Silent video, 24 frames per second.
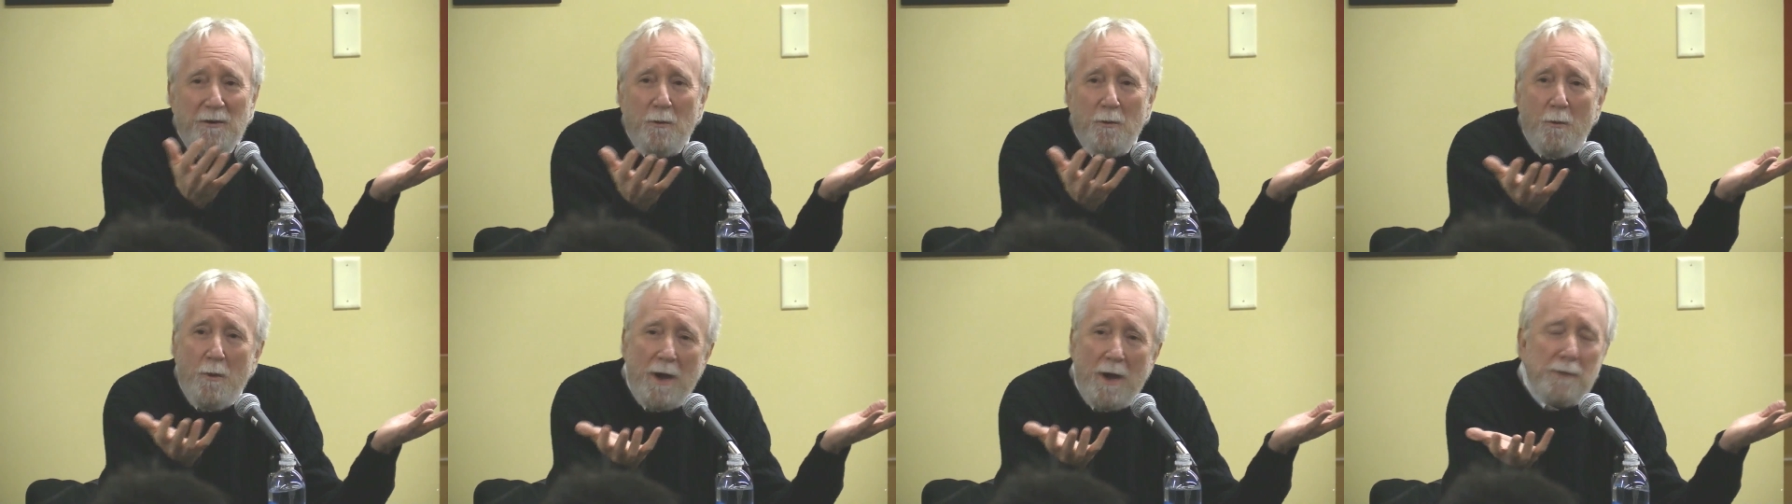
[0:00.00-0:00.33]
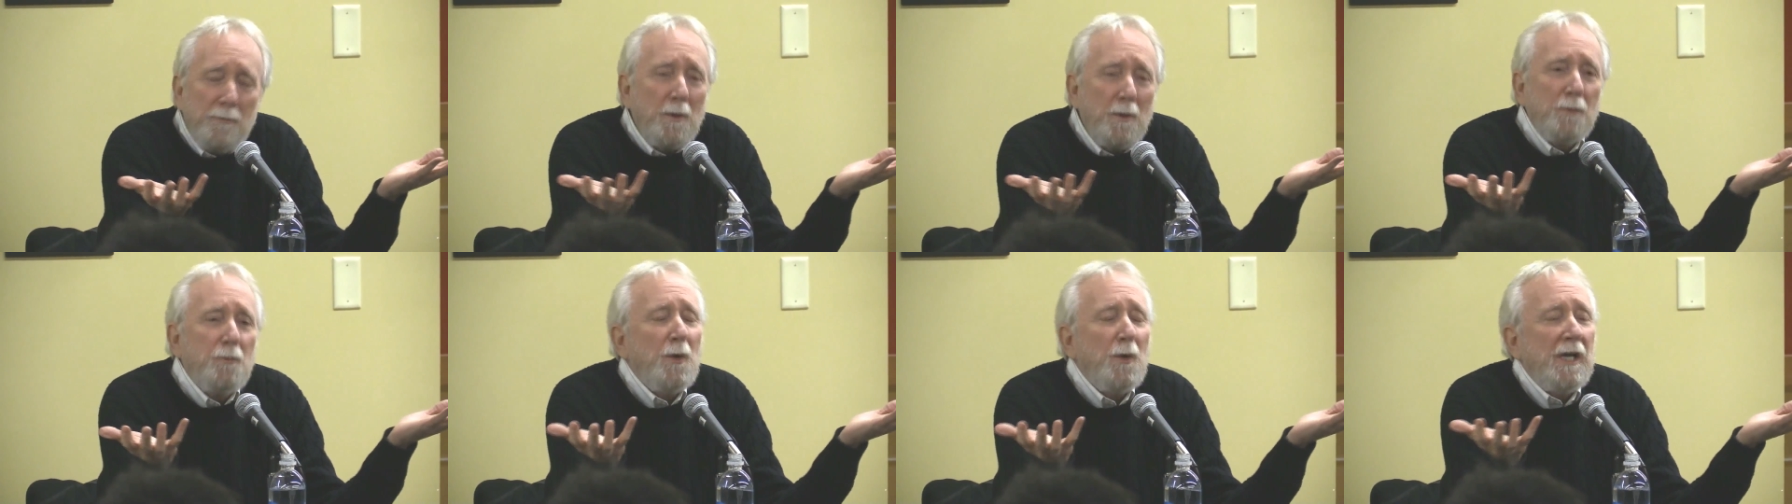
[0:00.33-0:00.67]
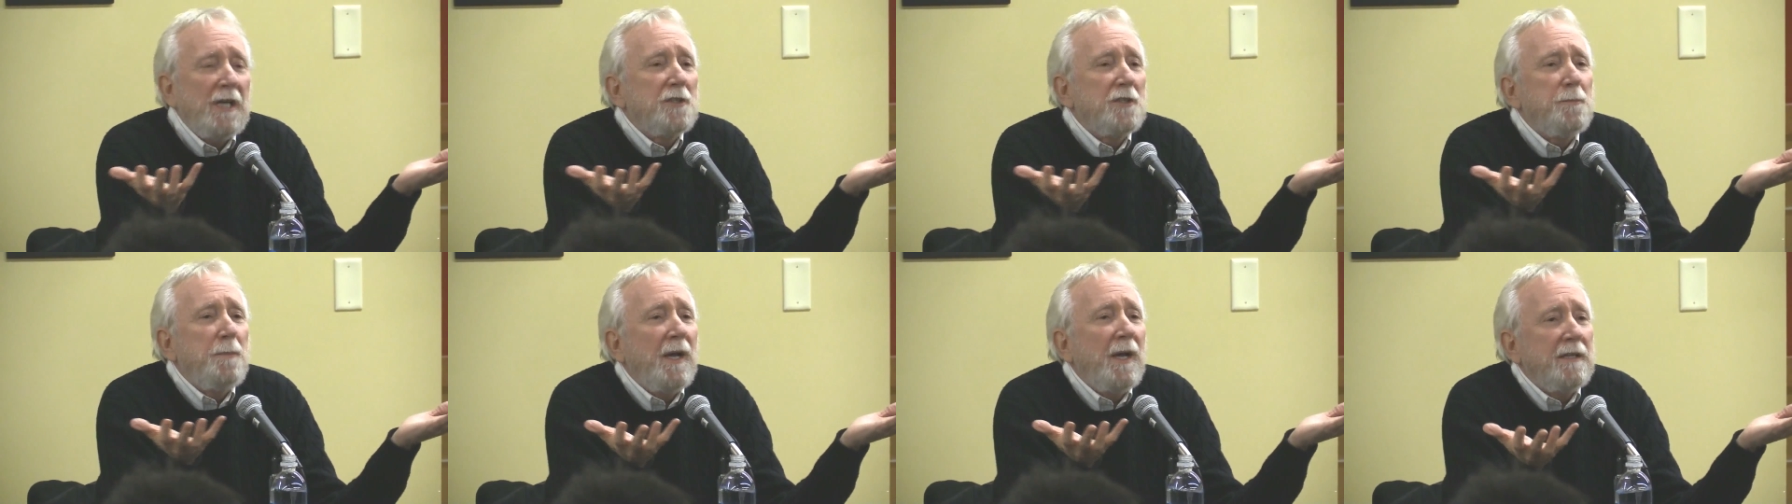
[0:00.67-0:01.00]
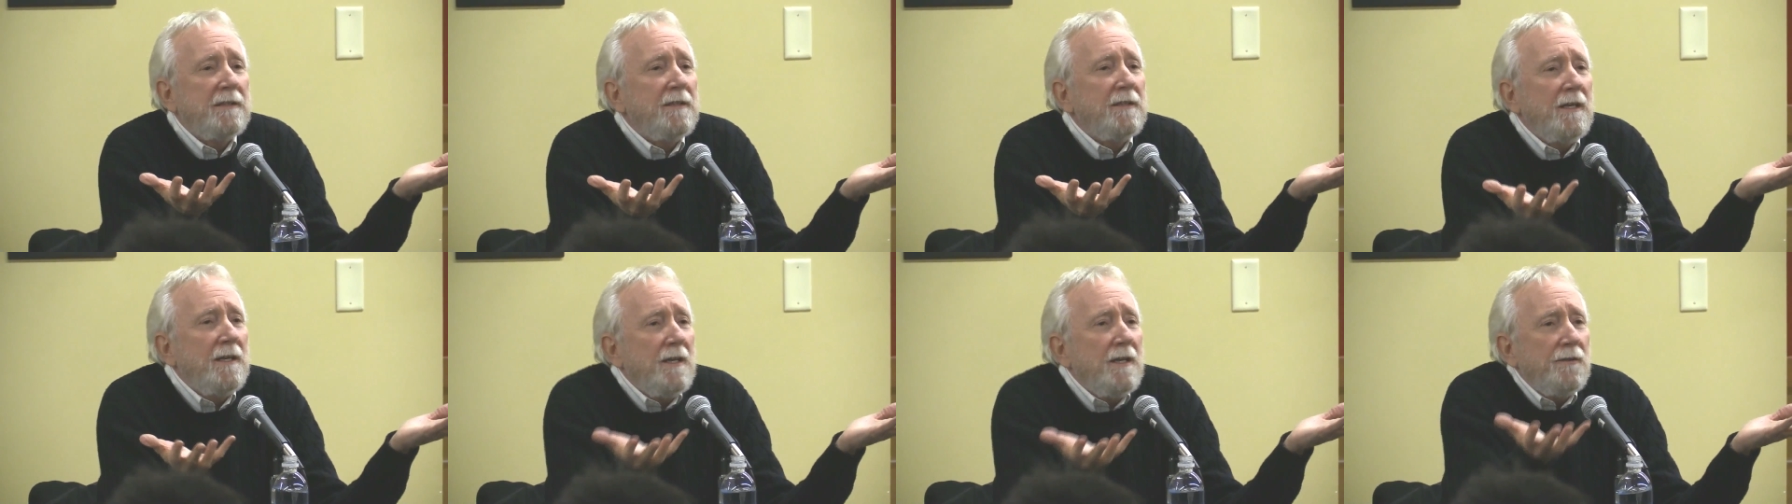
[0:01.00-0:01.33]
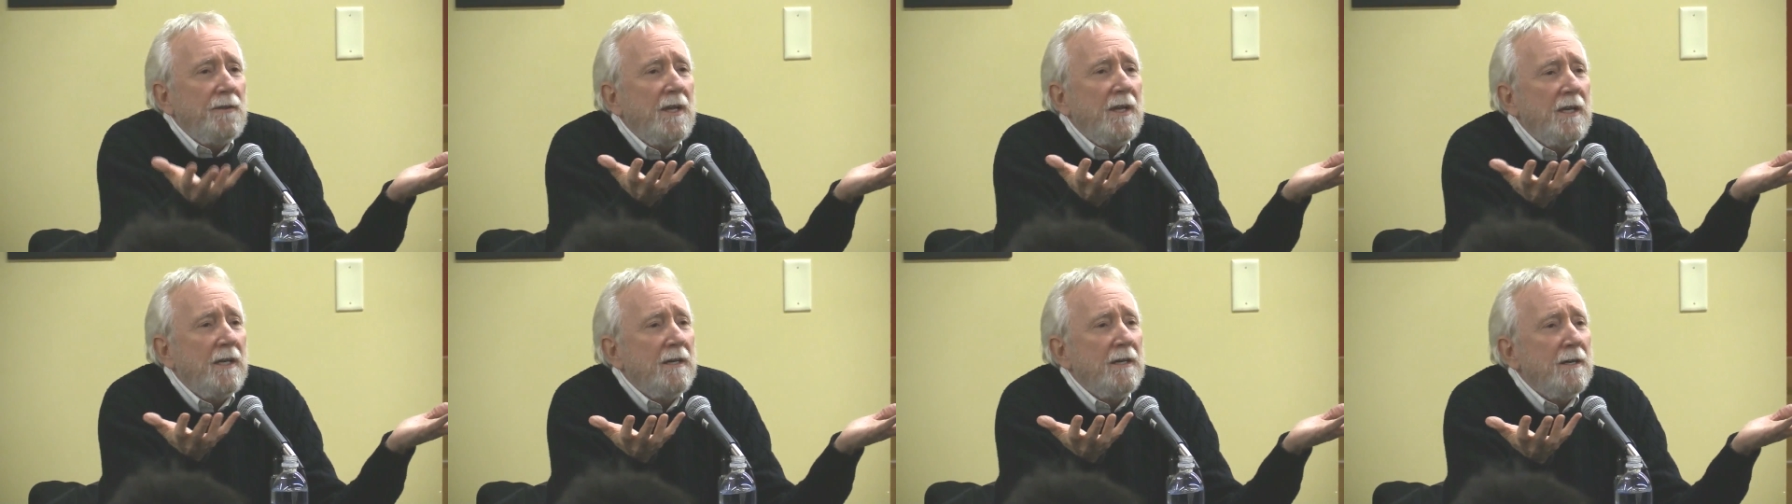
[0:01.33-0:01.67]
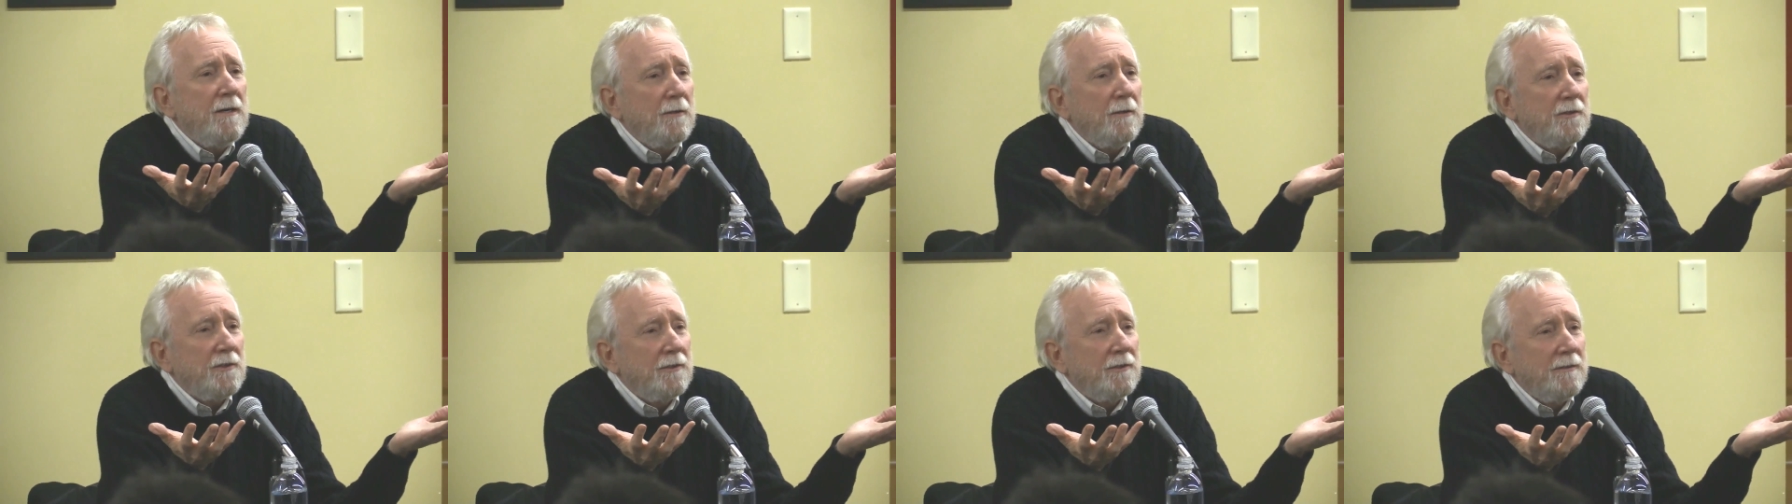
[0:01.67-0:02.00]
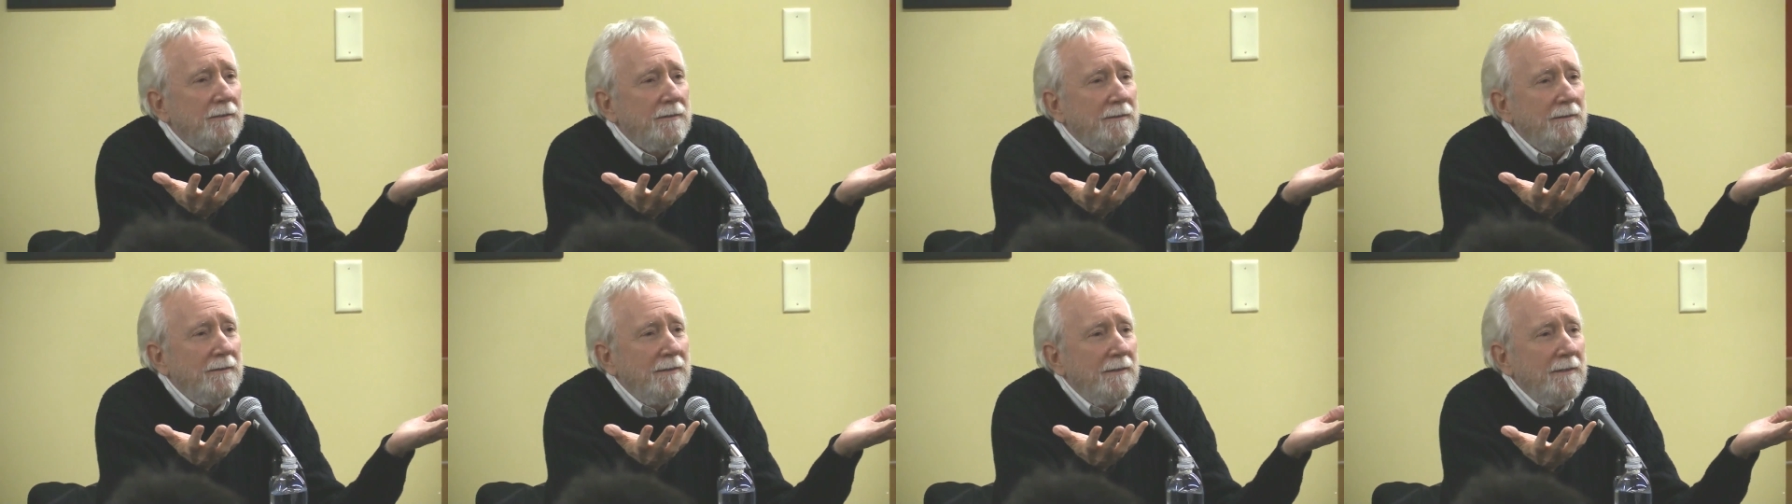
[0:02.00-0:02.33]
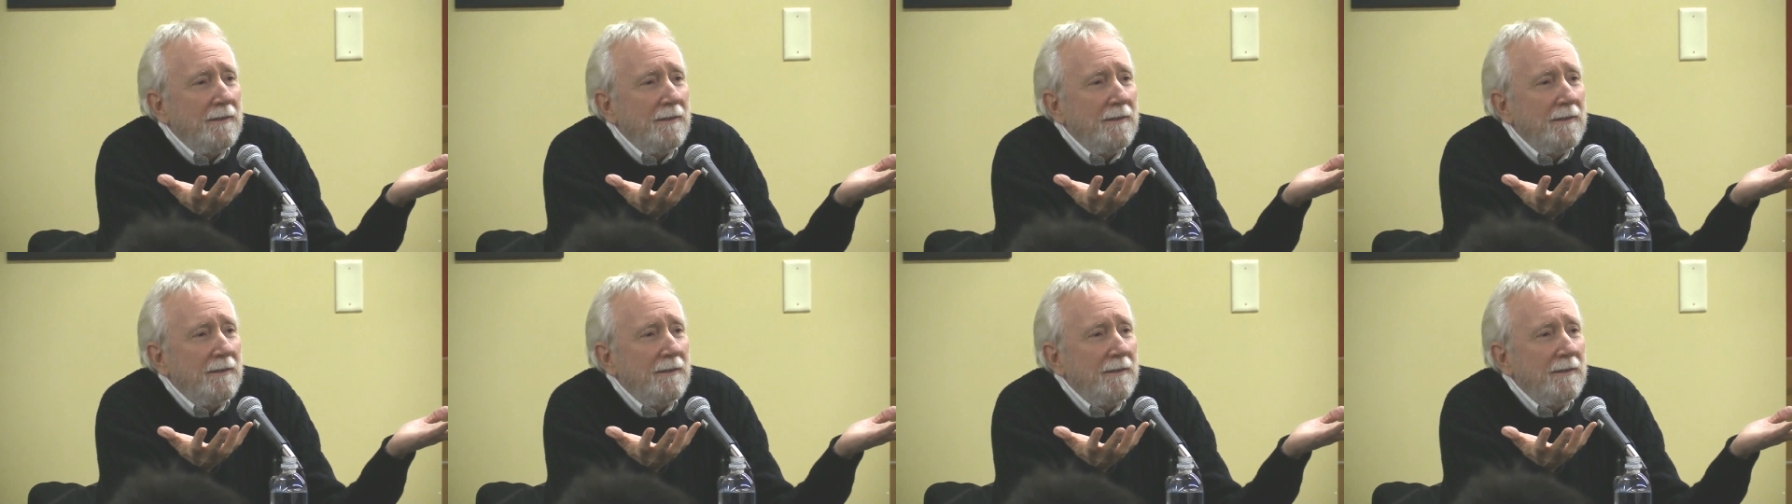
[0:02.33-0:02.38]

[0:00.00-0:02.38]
why would we expect anything else?